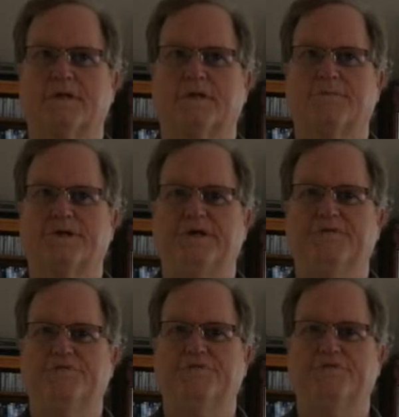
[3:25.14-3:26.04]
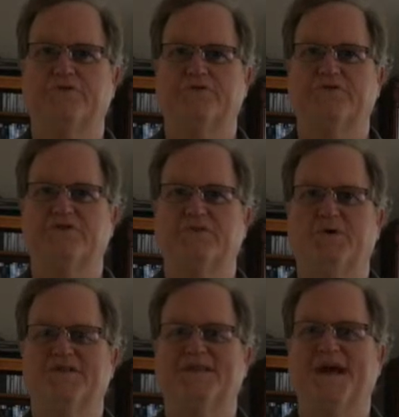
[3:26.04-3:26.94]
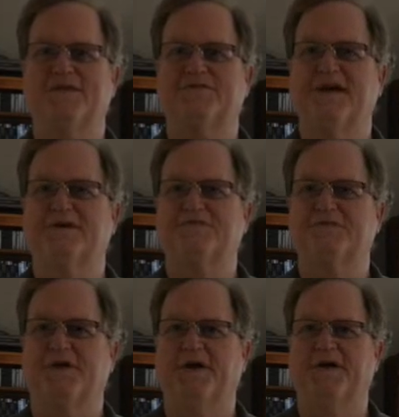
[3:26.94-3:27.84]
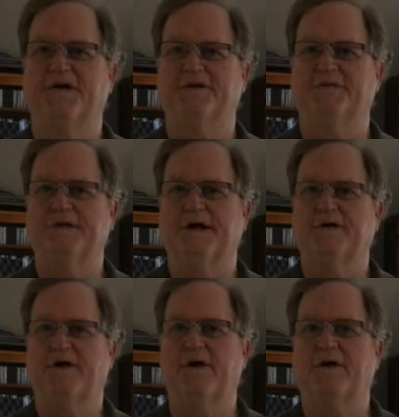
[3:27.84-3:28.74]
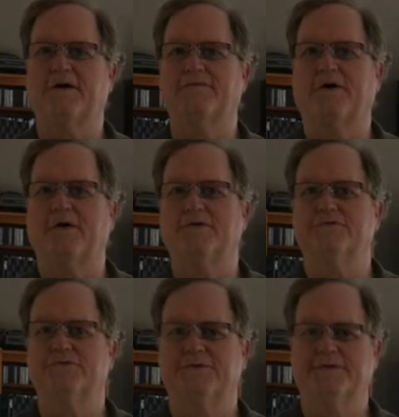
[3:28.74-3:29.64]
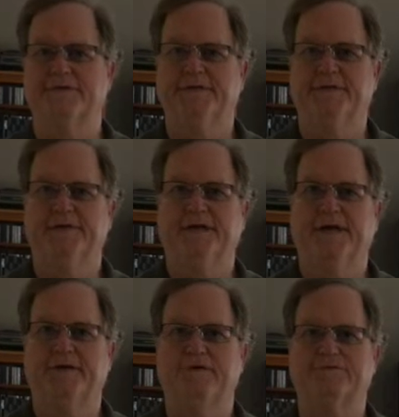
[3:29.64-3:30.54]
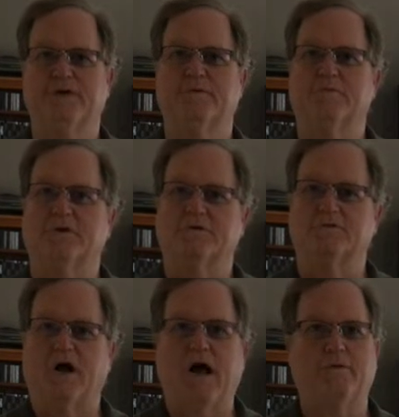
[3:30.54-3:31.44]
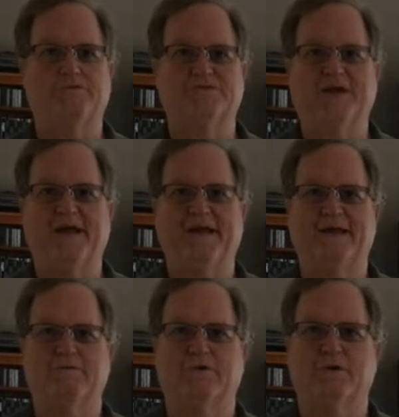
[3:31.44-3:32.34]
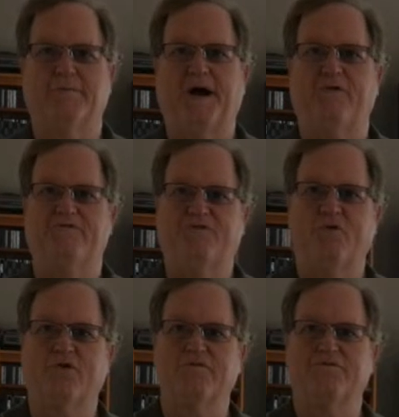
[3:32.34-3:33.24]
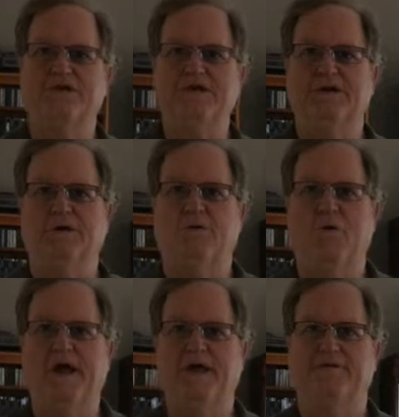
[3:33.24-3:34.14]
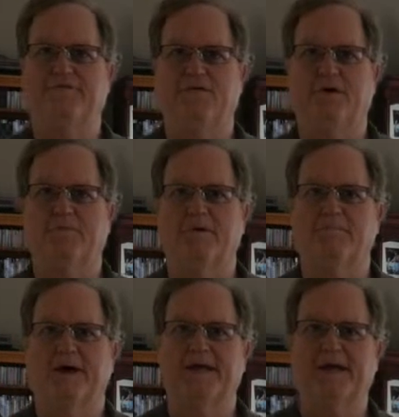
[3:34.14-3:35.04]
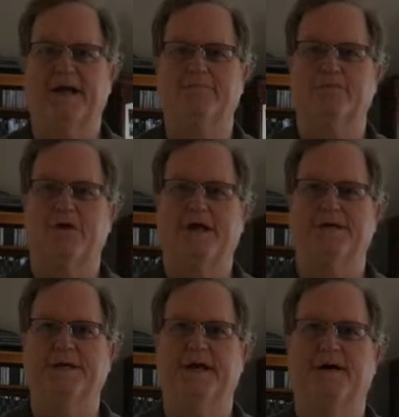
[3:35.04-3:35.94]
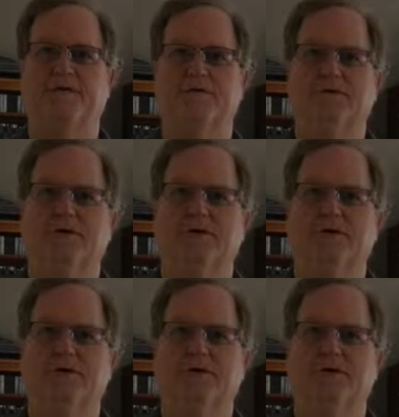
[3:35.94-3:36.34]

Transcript: It'll be interesting to see what that sounds like, that clock of ours. Anyways, I'm a, I was saying we're about four feet away from my camera right now.